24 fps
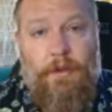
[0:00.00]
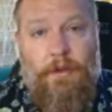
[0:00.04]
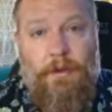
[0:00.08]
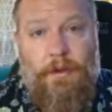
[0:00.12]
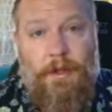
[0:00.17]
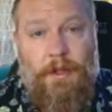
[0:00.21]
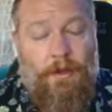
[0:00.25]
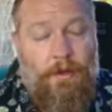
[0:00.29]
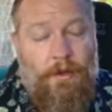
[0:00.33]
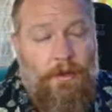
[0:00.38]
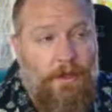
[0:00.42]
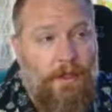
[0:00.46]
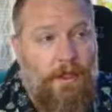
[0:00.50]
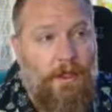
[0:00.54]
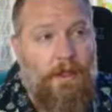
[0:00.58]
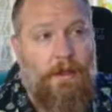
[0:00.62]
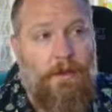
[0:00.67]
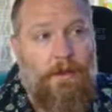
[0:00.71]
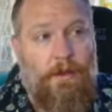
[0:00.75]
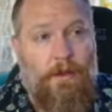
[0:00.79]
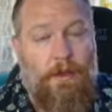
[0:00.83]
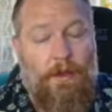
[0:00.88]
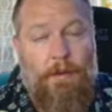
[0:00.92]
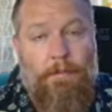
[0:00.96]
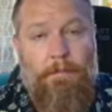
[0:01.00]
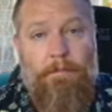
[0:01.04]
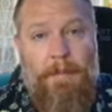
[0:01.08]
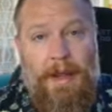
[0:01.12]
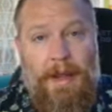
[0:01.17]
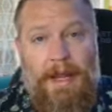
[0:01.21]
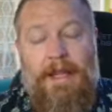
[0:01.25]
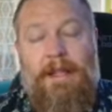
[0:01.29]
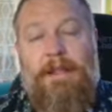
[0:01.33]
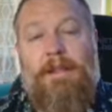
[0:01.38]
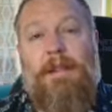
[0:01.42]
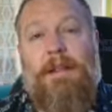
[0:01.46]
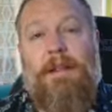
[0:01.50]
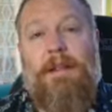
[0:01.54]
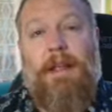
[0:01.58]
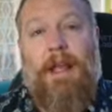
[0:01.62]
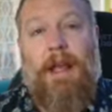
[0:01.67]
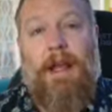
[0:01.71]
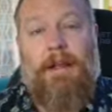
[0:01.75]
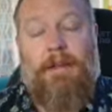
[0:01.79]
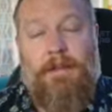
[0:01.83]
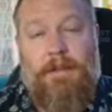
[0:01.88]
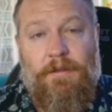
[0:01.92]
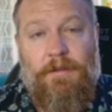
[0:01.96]
the amazing
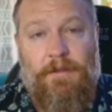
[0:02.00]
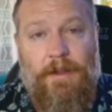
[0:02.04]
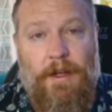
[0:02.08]
cast of